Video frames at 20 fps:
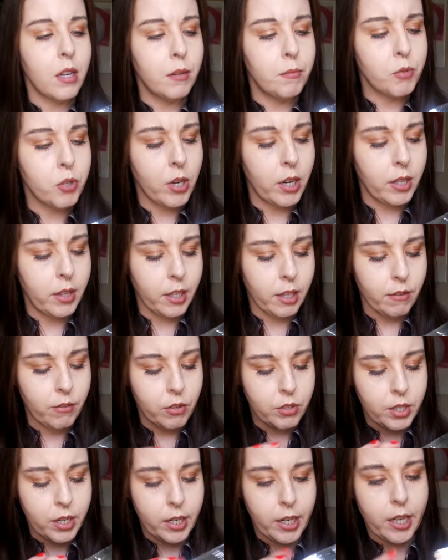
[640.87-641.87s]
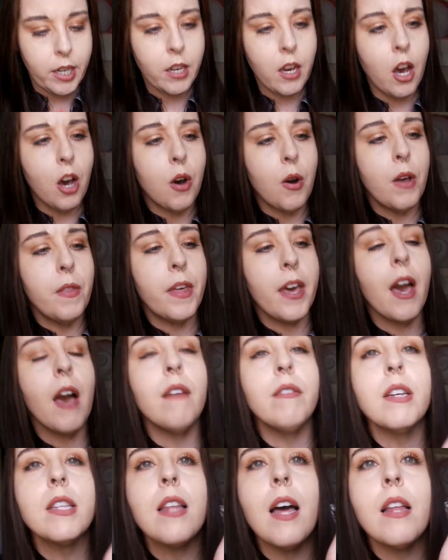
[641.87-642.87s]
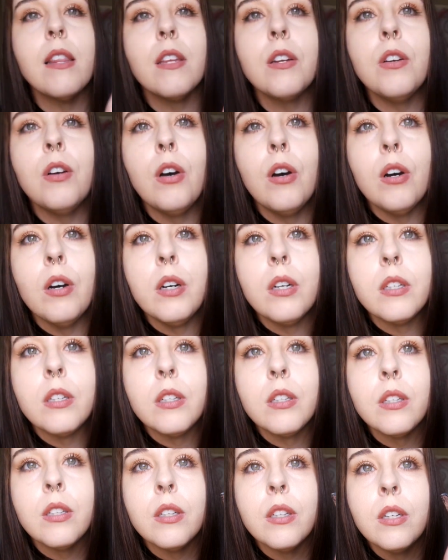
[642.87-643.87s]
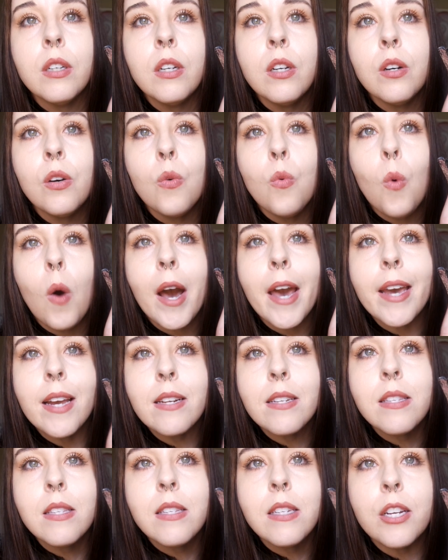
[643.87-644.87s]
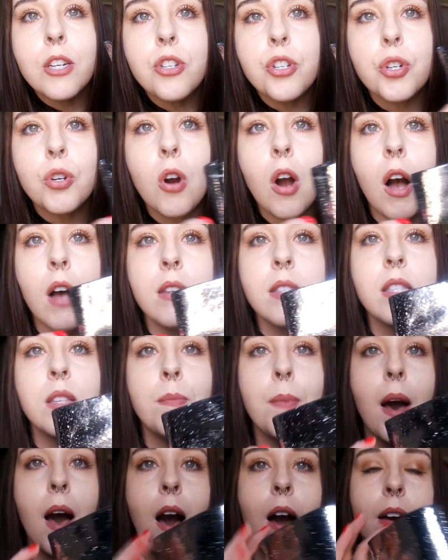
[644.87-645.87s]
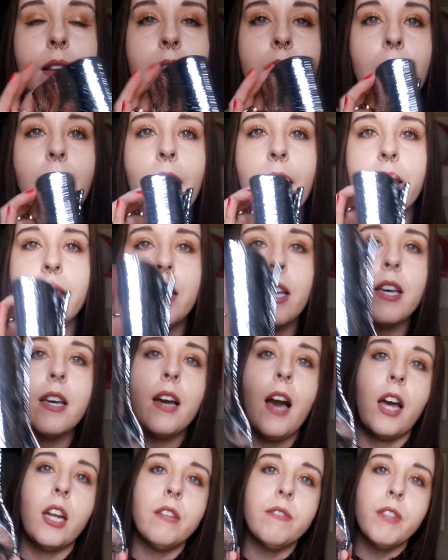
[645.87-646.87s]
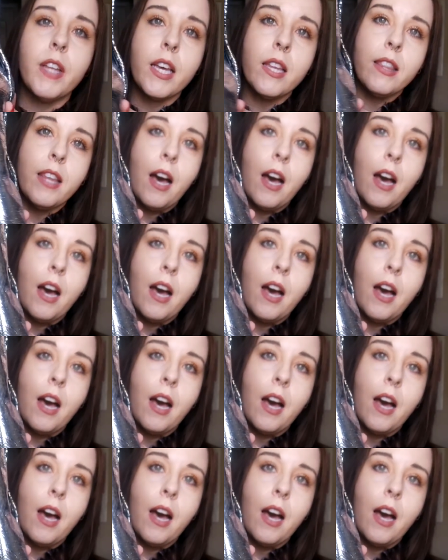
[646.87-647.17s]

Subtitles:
I'm trying to think if there's any. Oh, and they have like that little white stitch across the back that I think kind of like